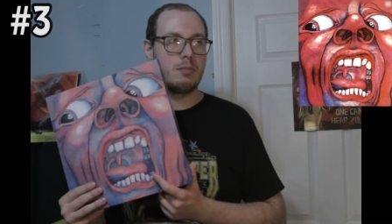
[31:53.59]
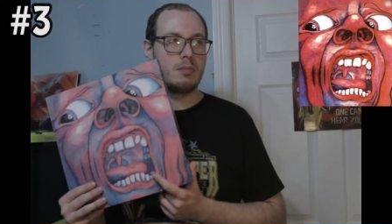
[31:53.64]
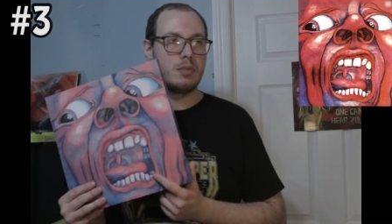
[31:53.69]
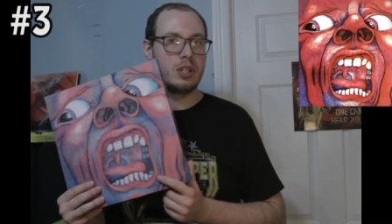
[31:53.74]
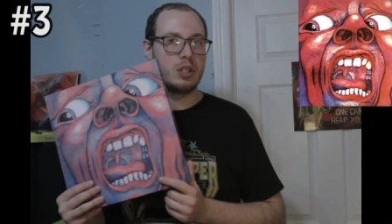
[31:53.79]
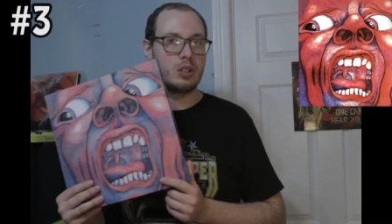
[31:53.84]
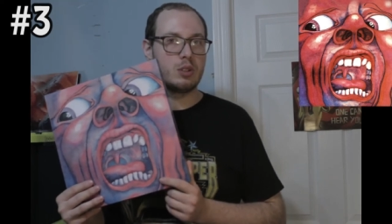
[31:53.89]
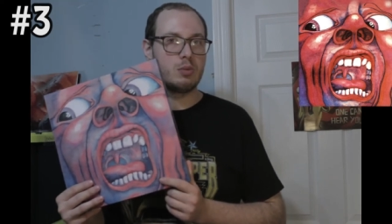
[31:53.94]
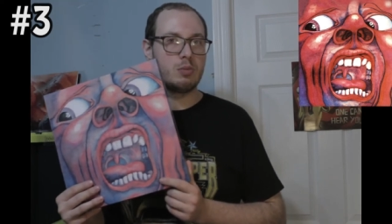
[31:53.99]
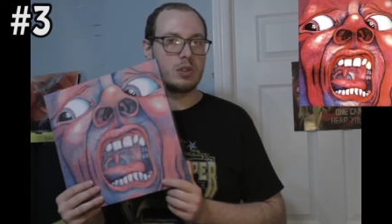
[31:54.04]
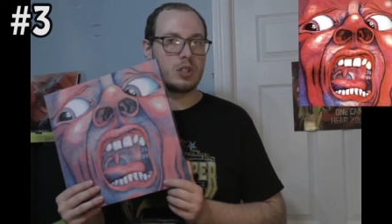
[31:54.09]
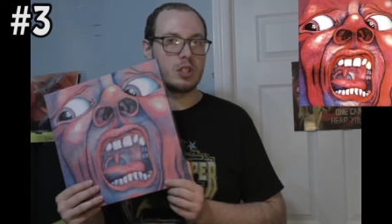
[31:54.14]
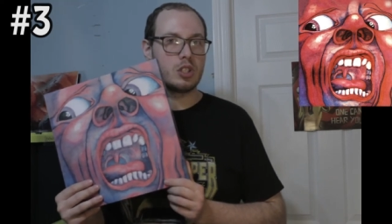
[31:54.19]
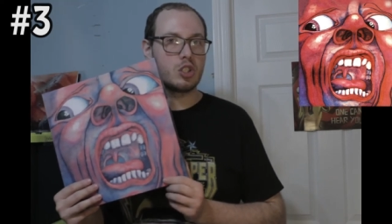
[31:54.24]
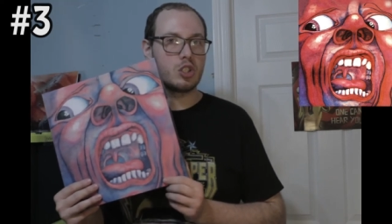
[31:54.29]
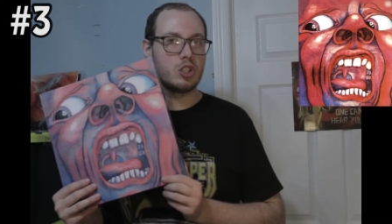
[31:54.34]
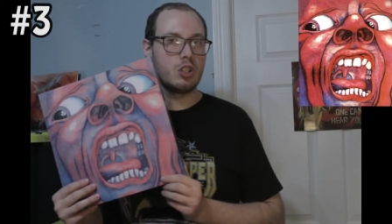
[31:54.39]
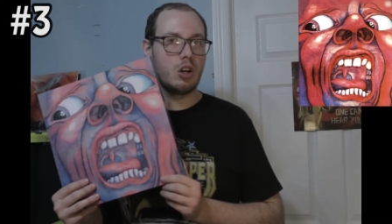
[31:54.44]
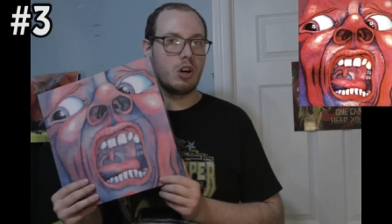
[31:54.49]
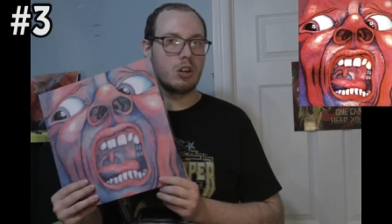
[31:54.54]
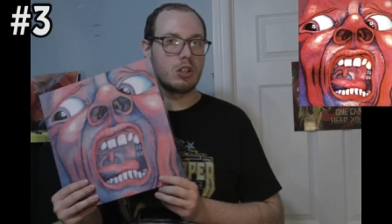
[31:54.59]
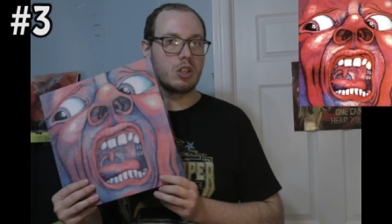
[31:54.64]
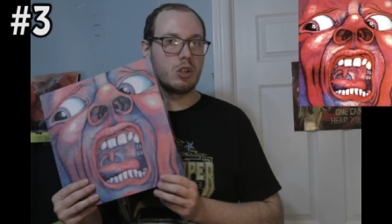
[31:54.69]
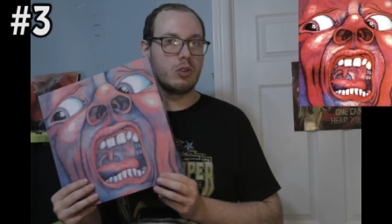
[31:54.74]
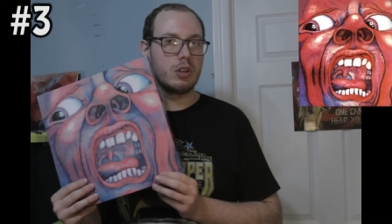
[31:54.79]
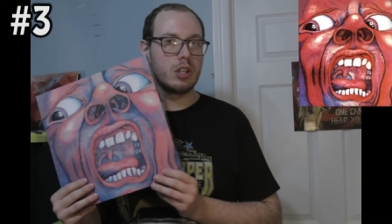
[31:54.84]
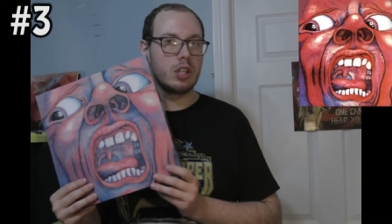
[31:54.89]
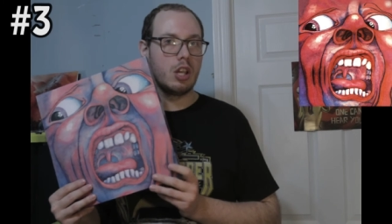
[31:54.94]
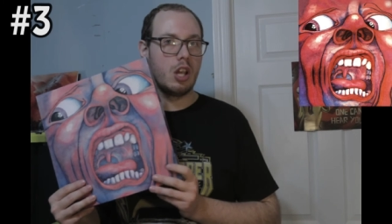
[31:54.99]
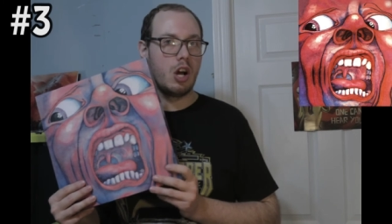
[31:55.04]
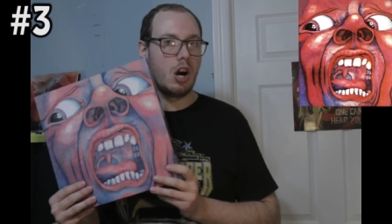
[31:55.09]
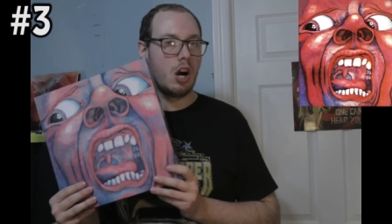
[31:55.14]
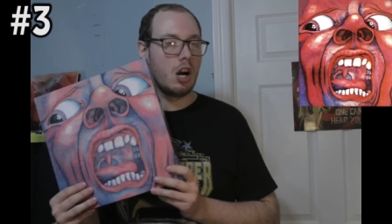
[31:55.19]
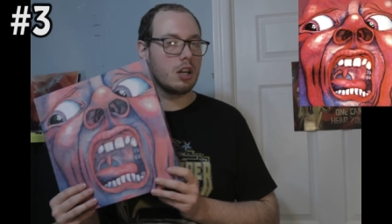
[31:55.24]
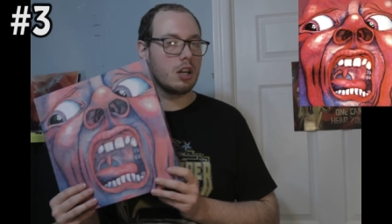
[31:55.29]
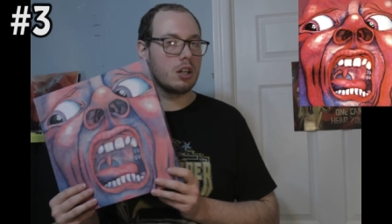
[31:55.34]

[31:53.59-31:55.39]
this was a song you unlock